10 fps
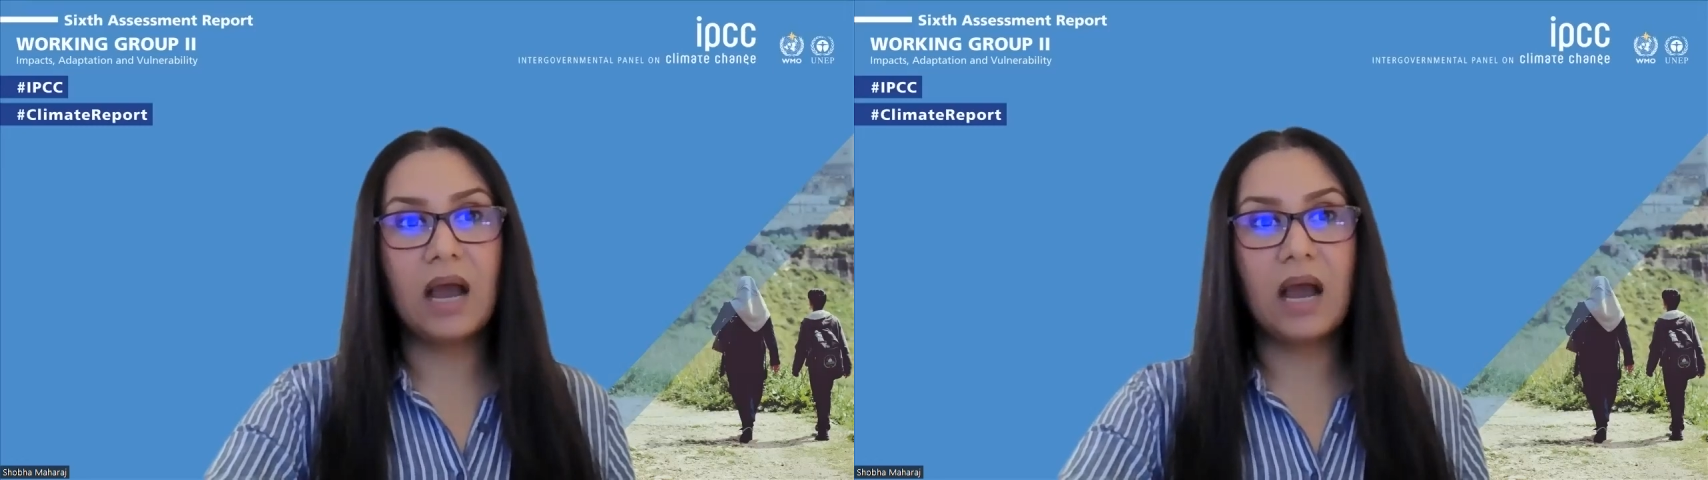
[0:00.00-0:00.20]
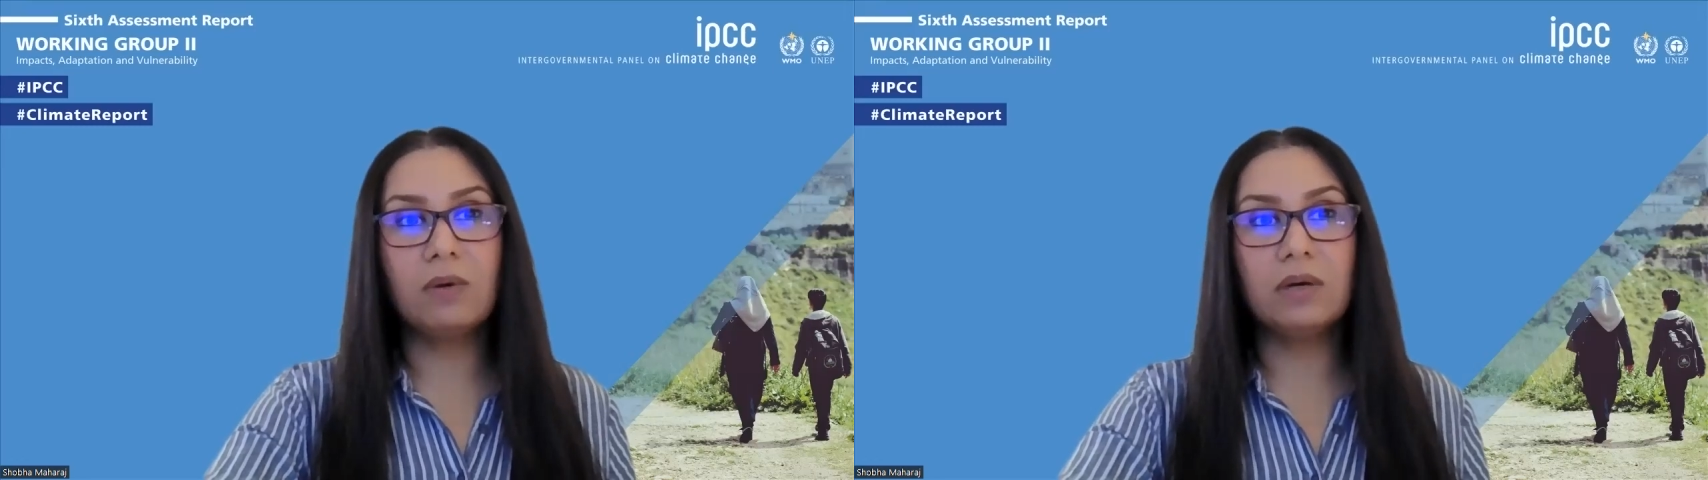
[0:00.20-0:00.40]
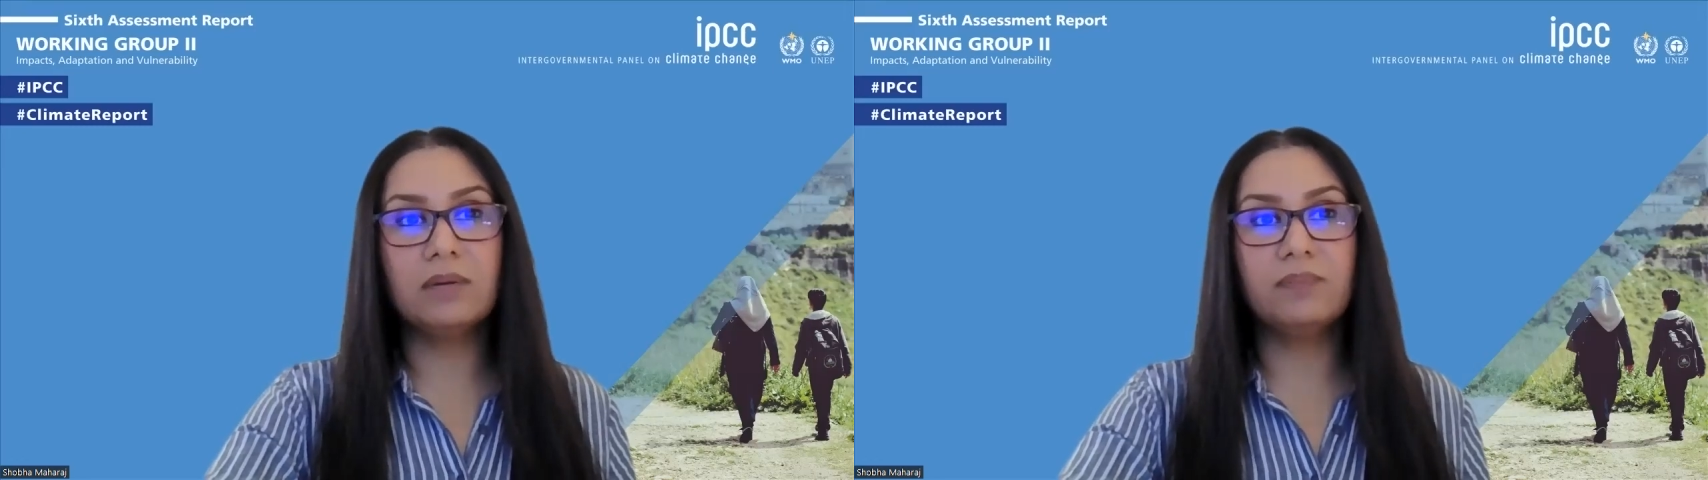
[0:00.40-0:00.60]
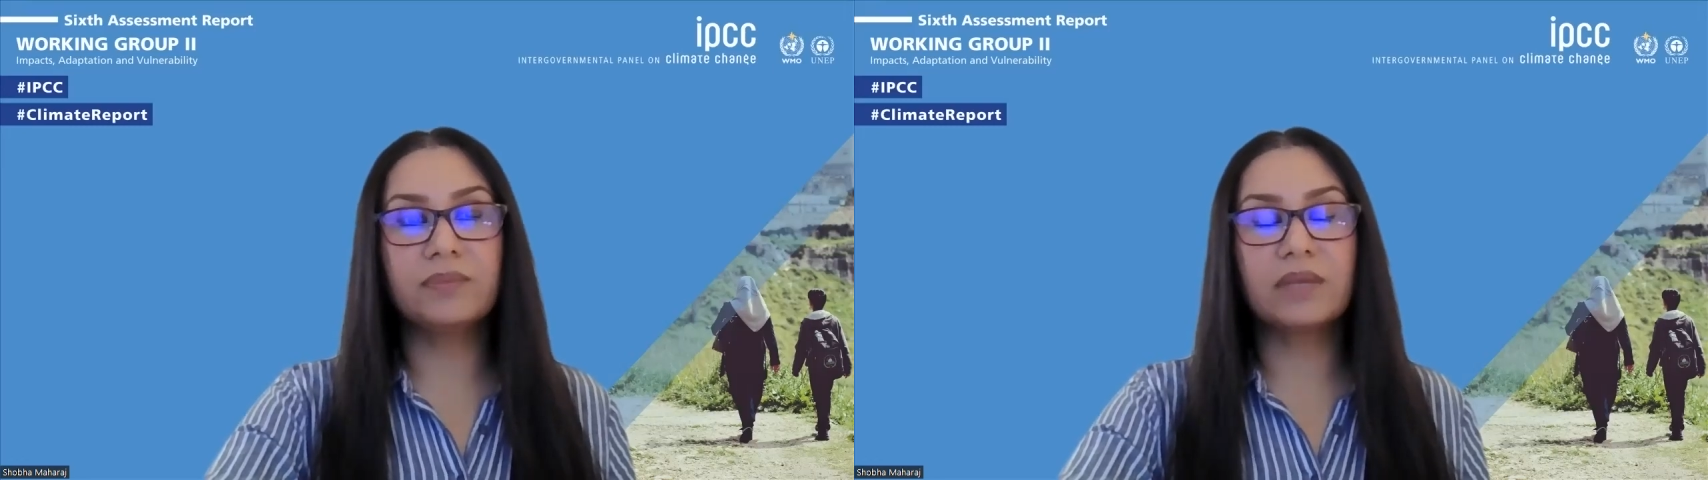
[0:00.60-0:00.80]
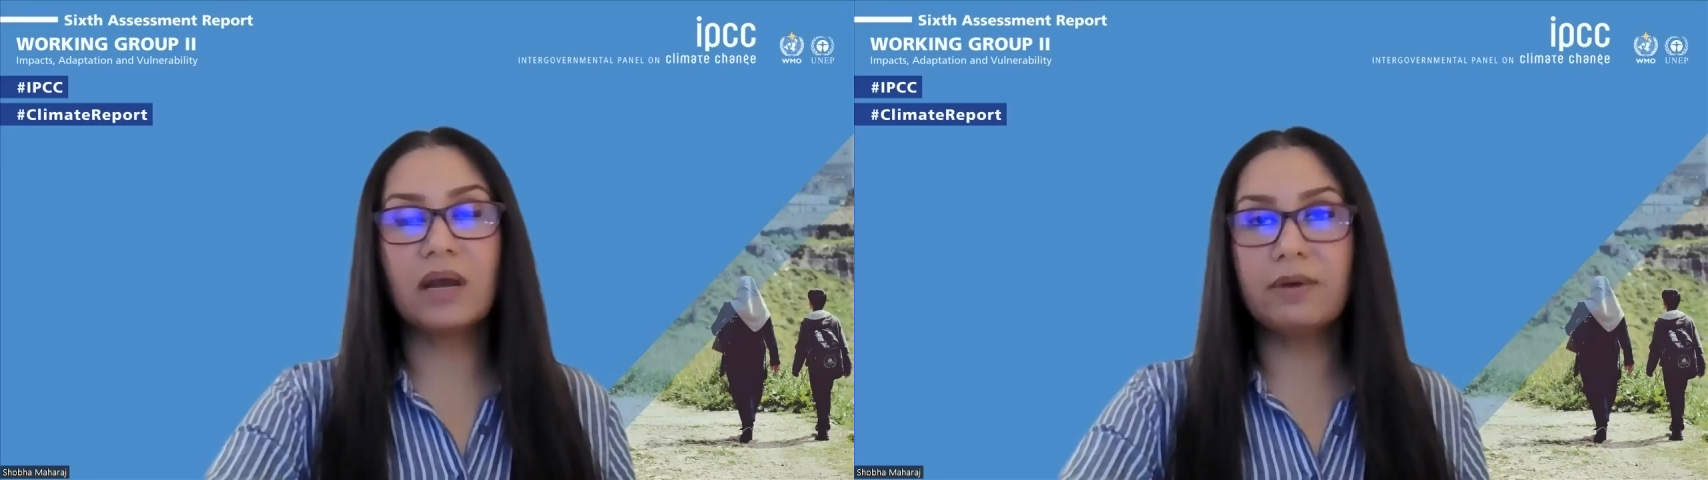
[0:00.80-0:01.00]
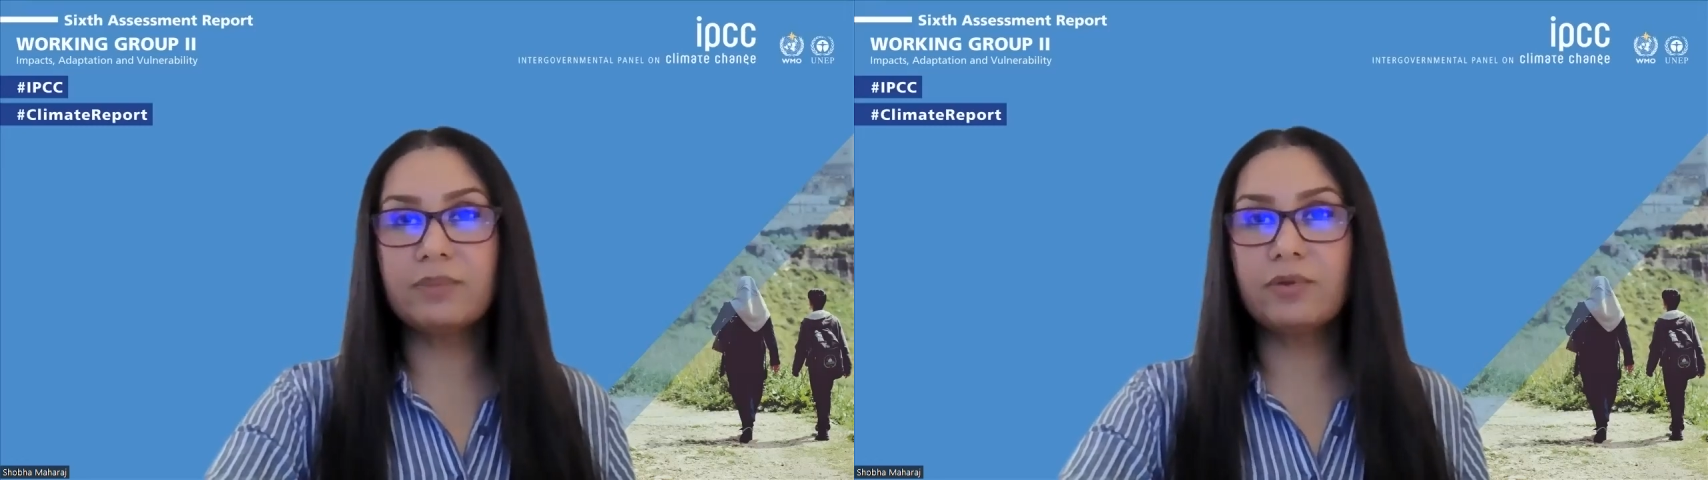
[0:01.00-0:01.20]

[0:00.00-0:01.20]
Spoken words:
our current